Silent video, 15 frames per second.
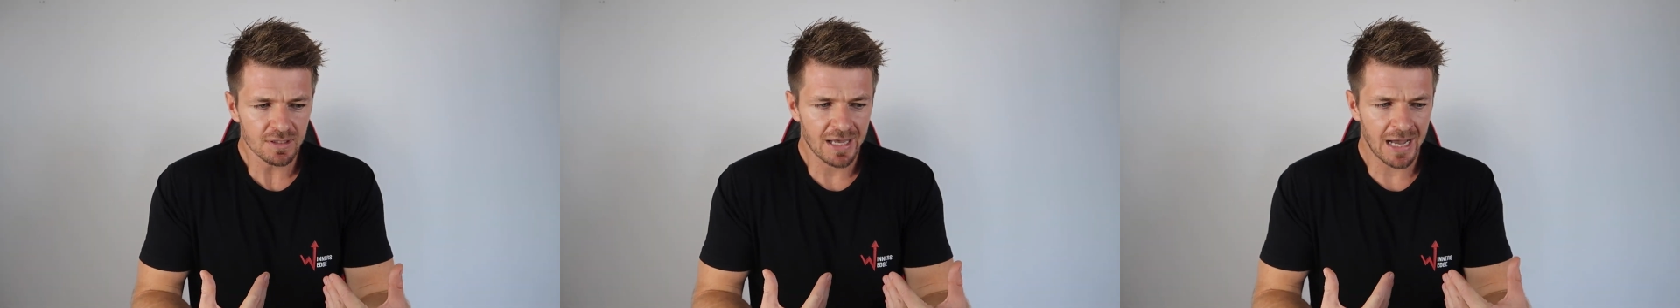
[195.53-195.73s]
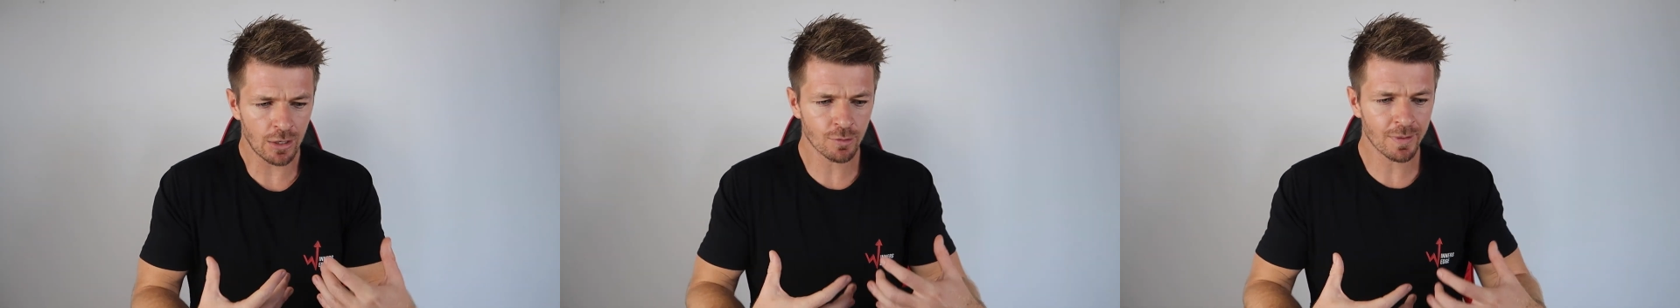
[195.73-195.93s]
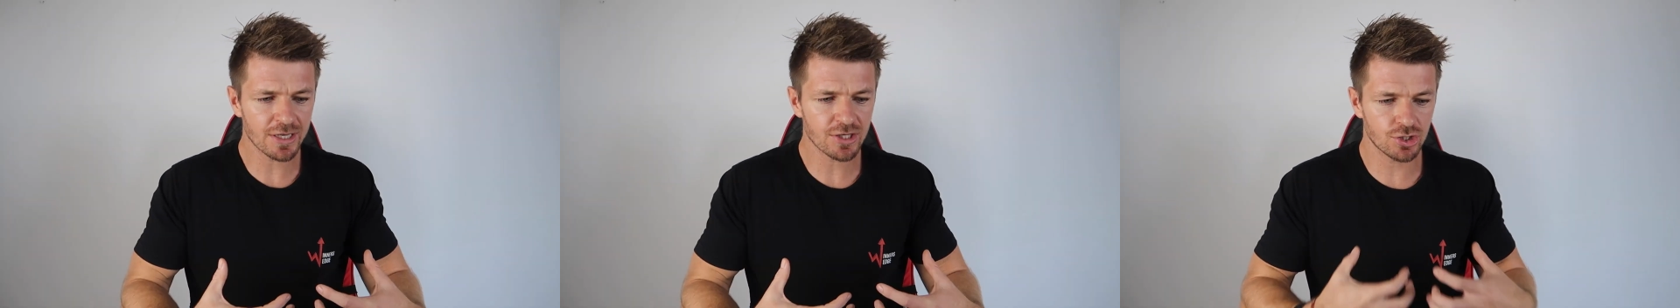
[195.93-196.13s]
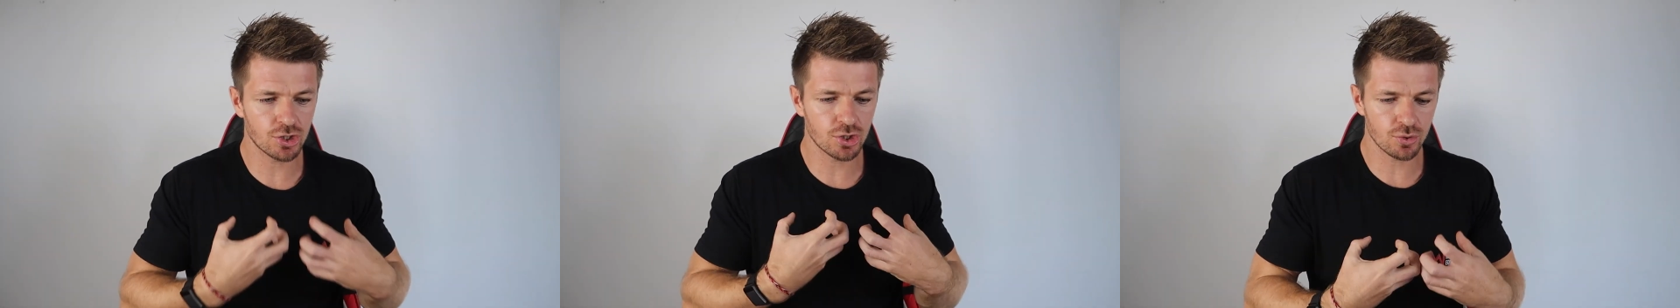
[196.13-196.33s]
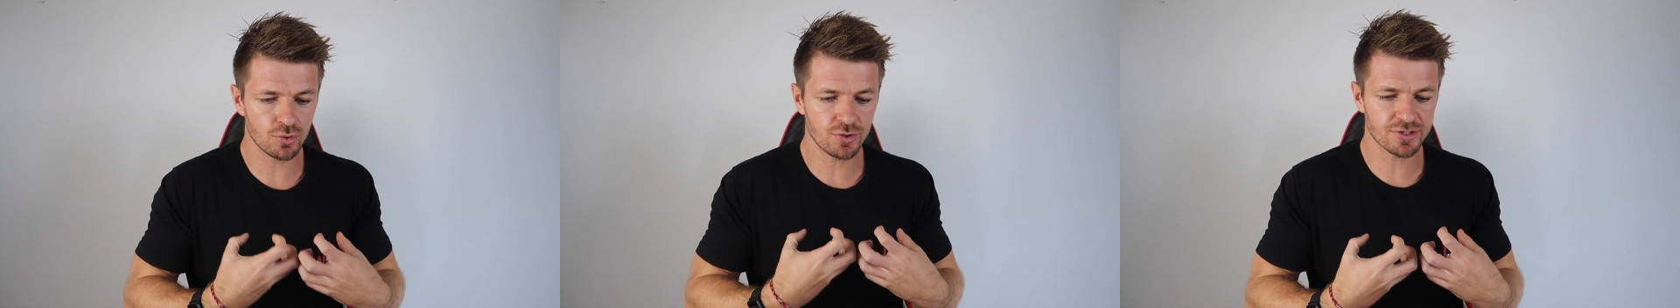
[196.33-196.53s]
how do I
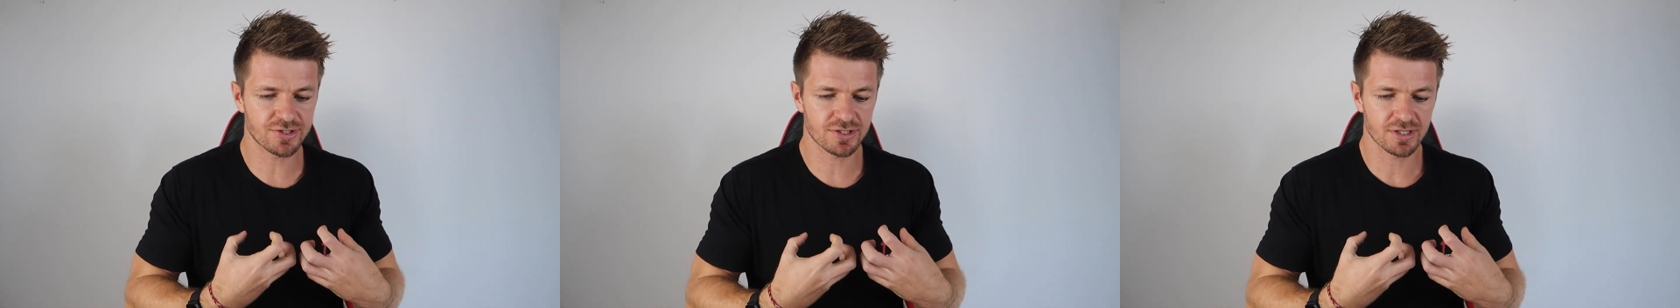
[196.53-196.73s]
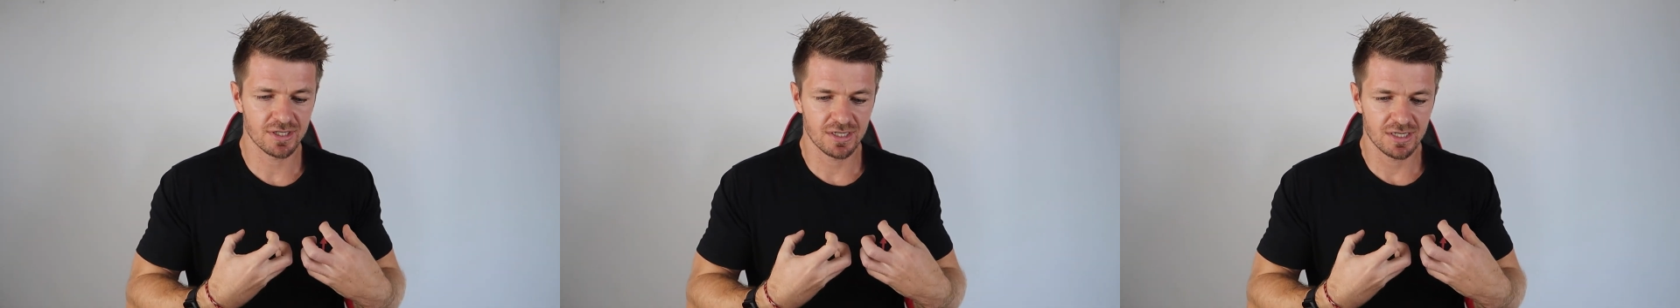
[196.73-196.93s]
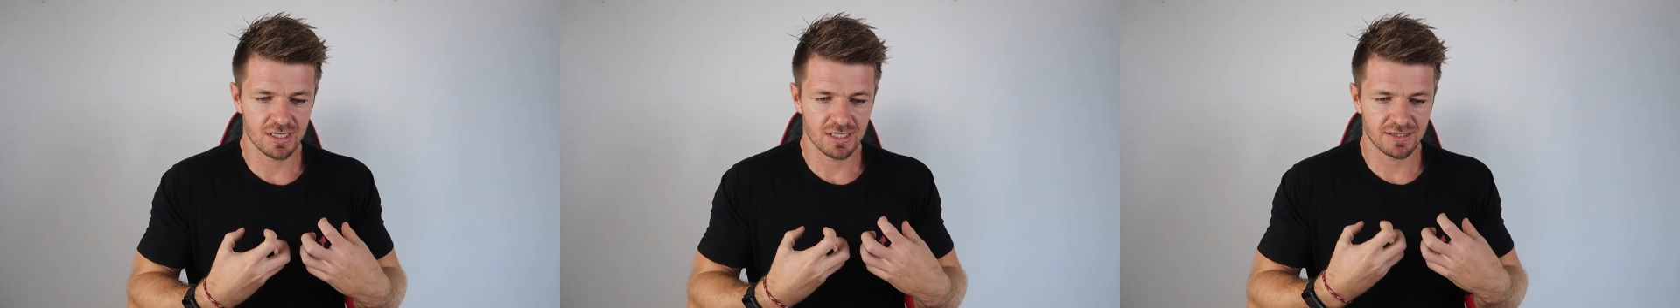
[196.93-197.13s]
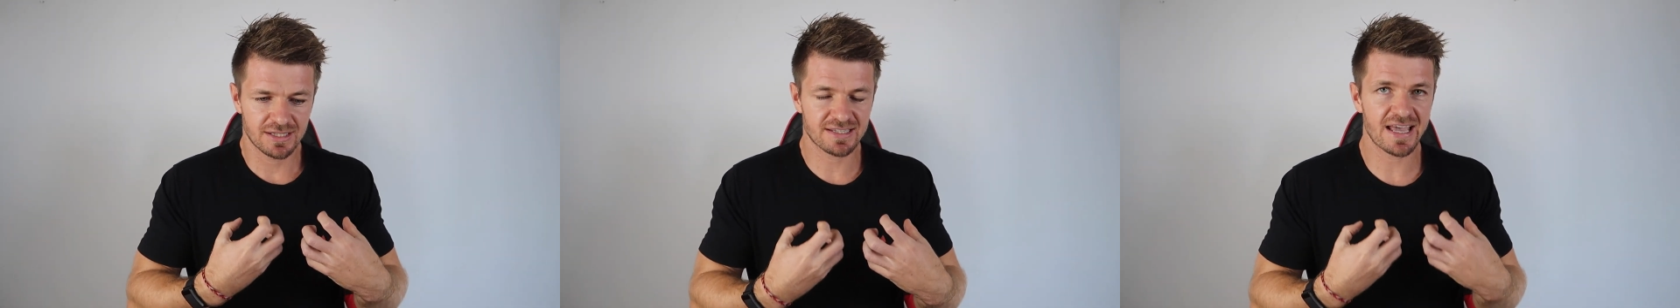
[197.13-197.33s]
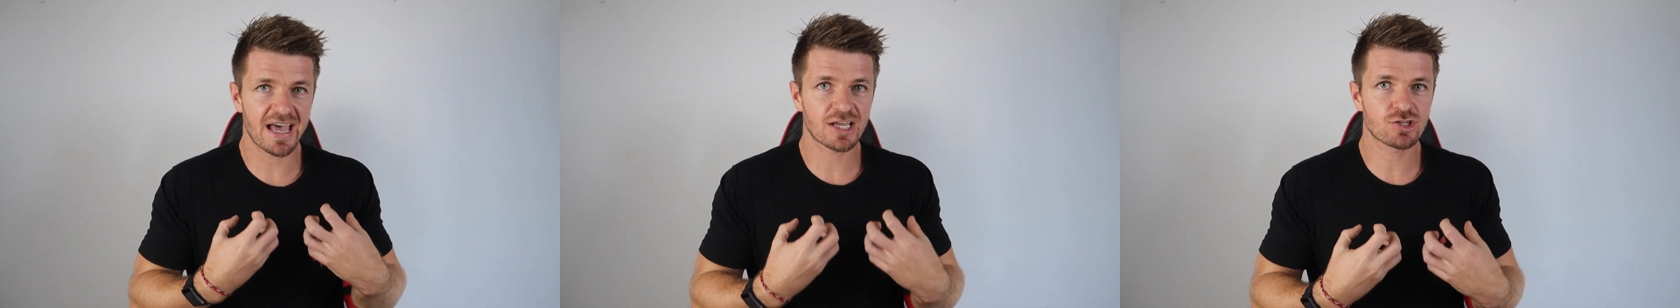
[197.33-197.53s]
use
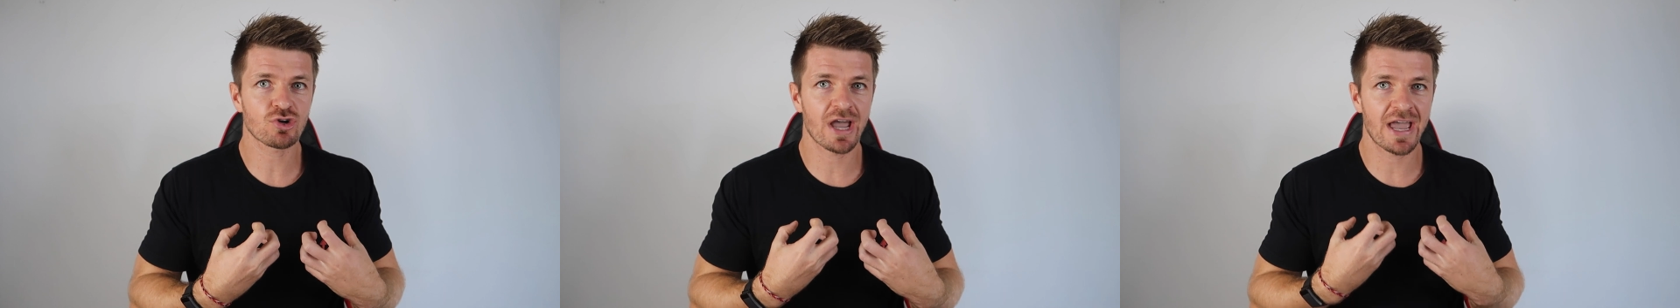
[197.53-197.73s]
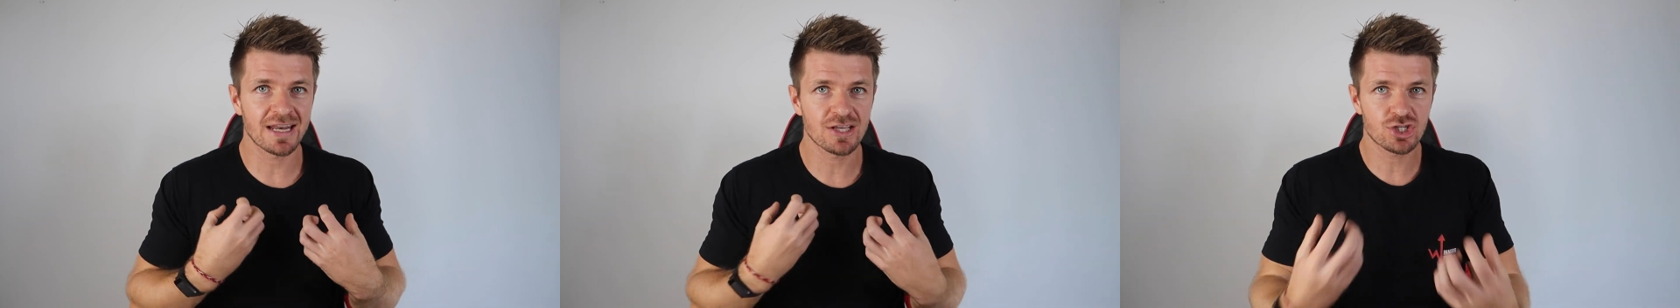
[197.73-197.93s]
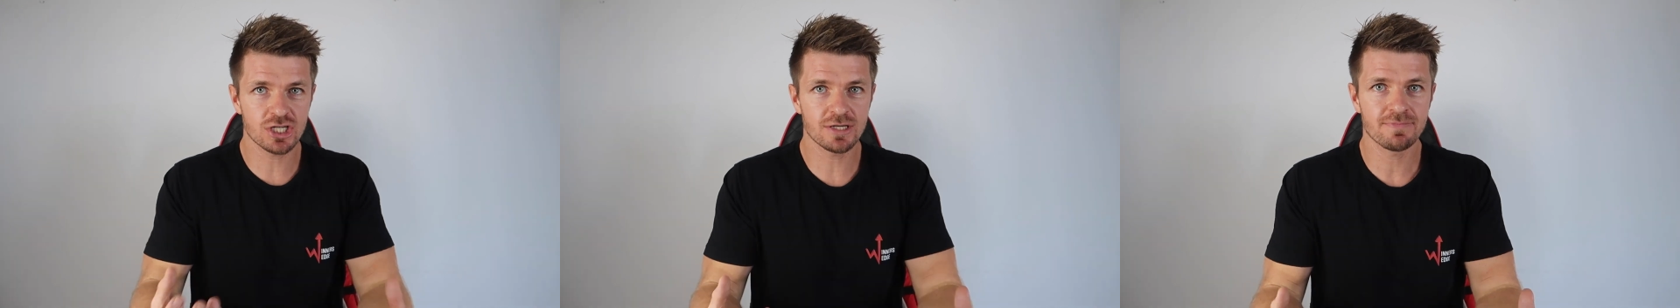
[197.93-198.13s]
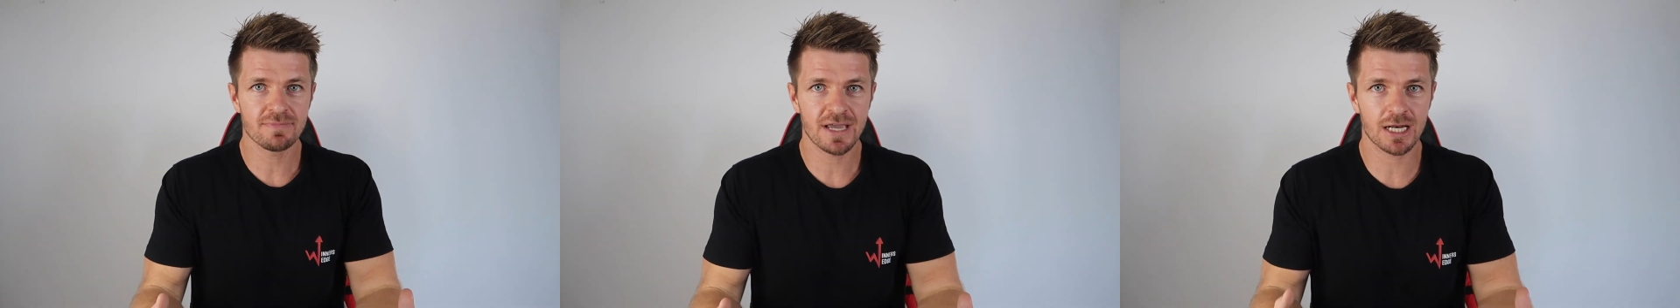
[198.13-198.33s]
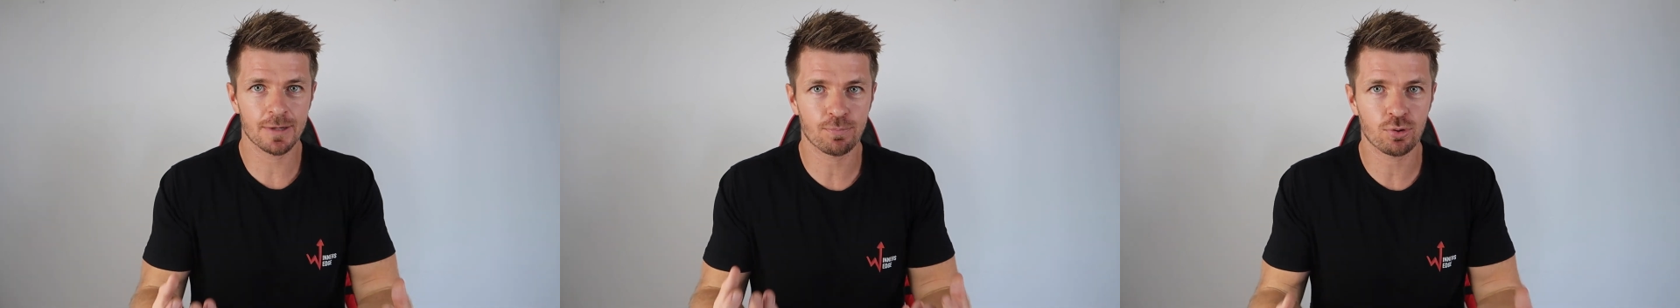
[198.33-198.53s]
this extra energy
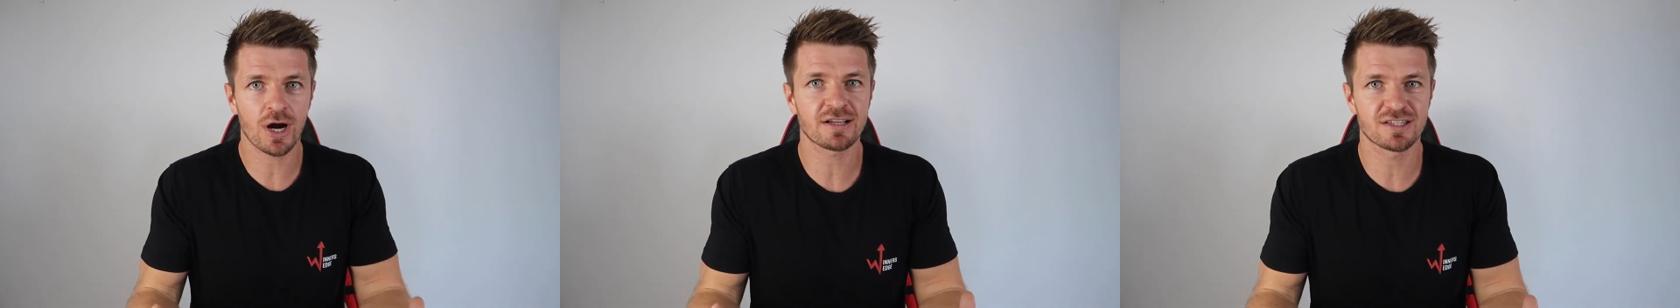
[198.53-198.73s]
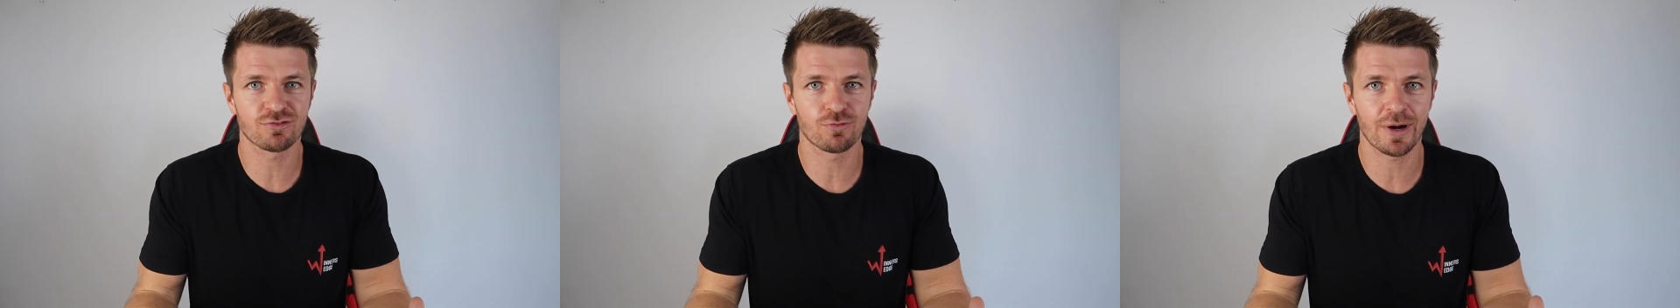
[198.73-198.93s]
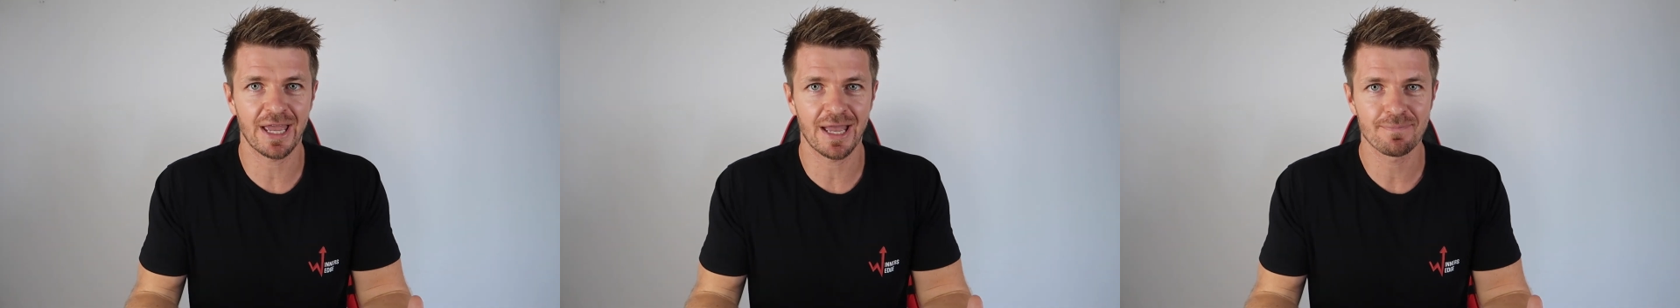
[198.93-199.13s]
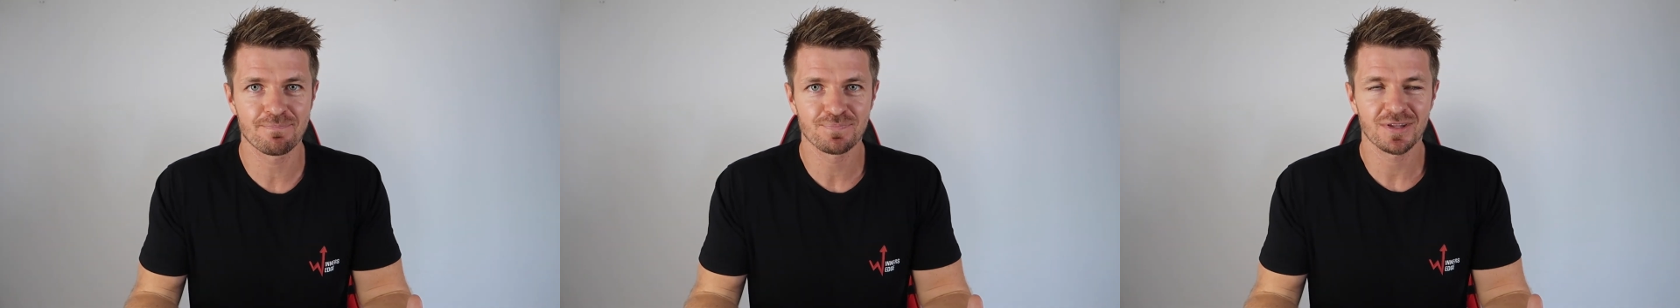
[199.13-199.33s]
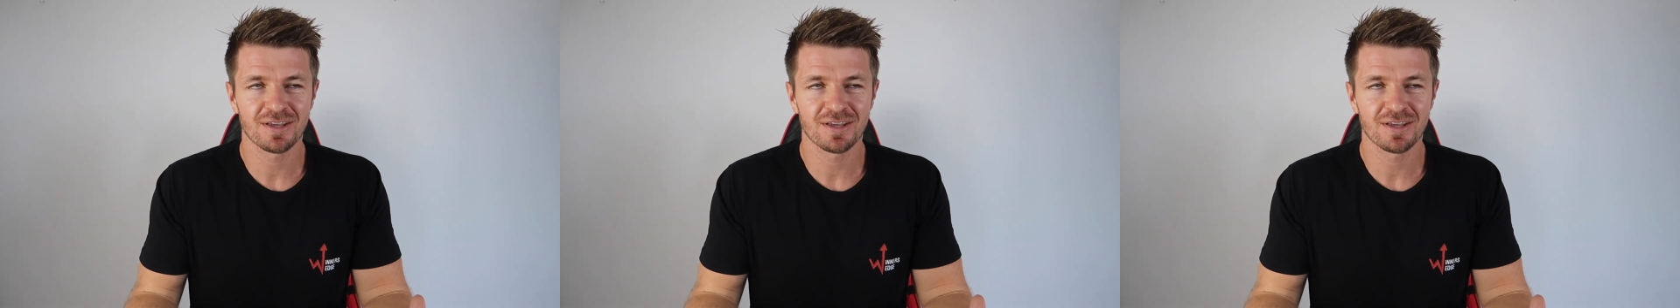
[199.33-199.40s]
in a proactive way?